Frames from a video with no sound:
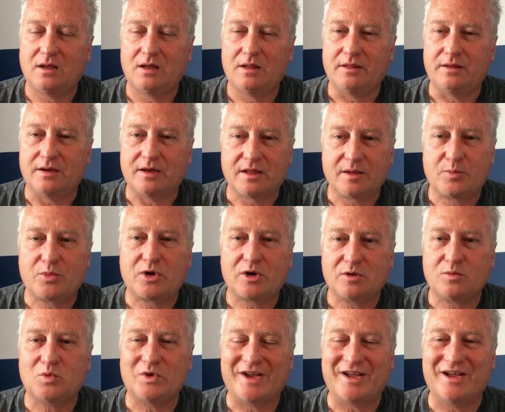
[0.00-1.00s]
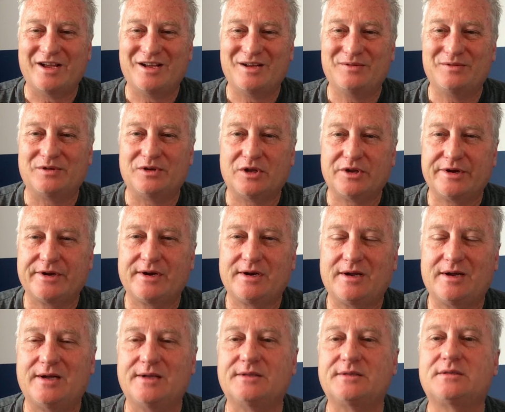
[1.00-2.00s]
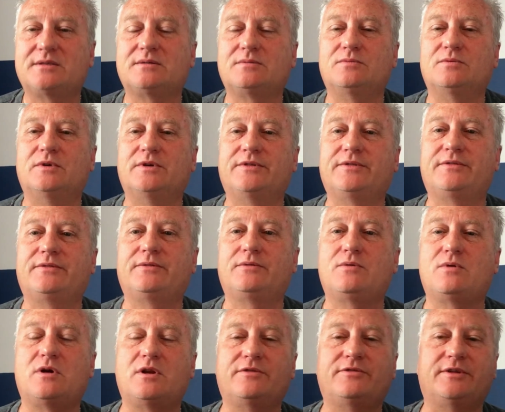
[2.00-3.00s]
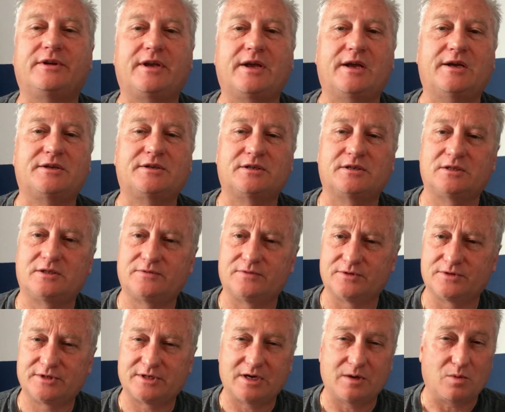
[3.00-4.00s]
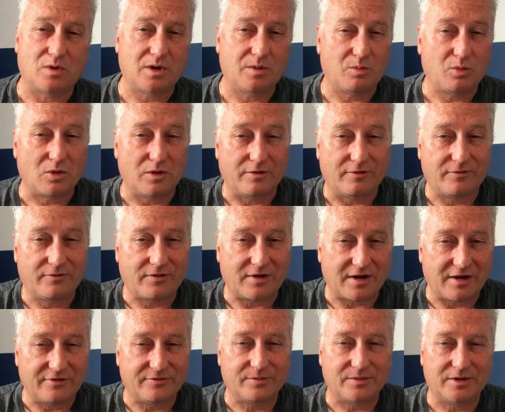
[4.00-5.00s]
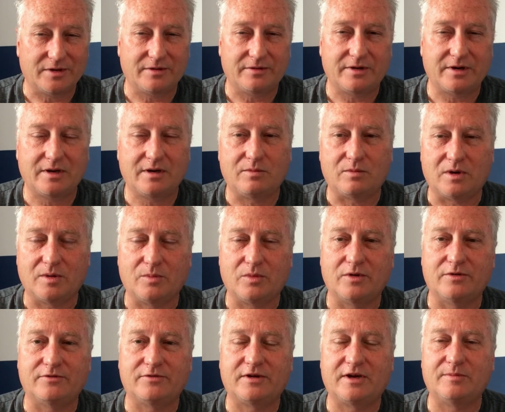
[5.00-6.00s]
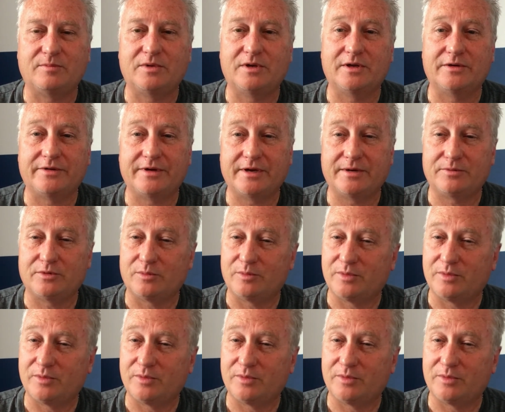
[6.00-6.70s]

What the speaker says: the other problem we have, a lot of clients with qualifications for, say, 1.5 million rand, 1.5 million rand will